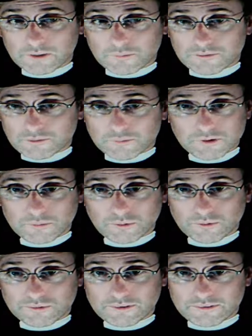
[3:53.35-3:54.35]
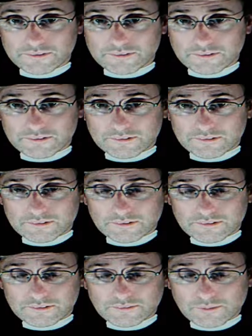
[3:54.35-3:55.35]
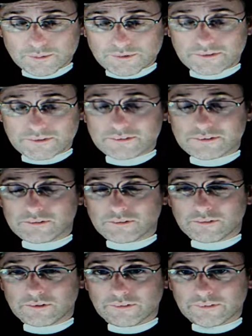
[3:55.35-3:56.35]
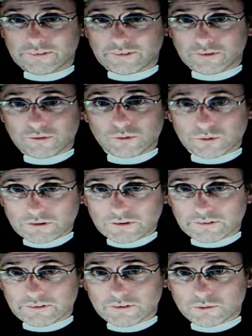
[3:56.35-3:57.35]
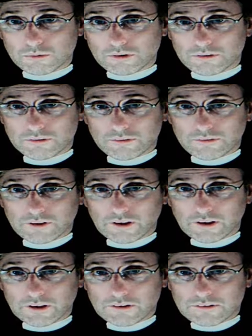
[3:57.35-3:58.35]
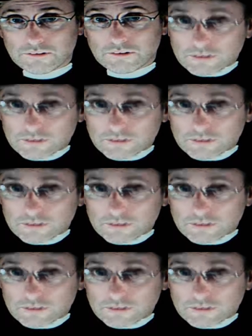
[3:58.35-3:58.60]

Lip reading: I mean, for me, moss is representative of everything that's good in this world, and